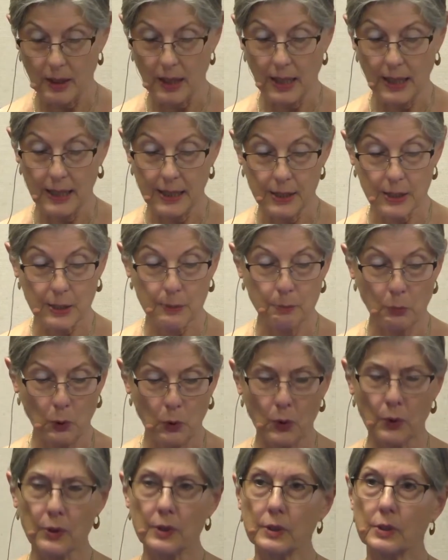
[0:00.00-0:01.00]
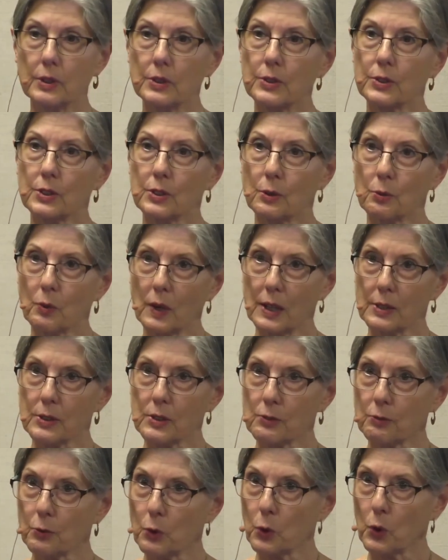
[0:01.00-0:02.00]
And it's more than just a
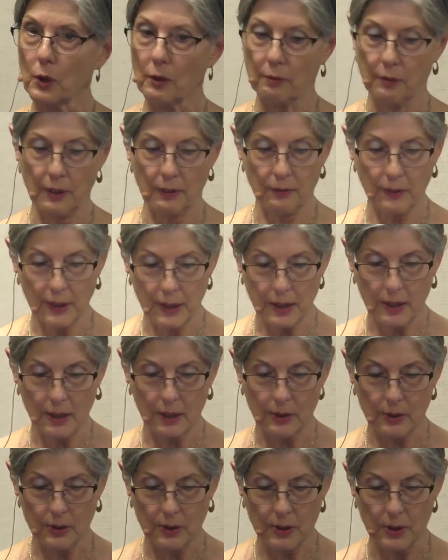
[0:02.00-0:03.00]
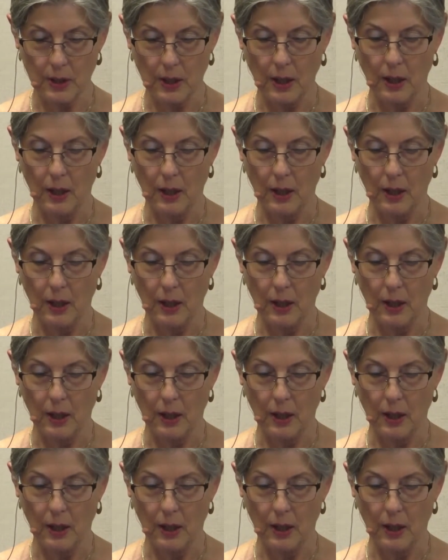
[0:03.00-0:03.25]
reservoir of events.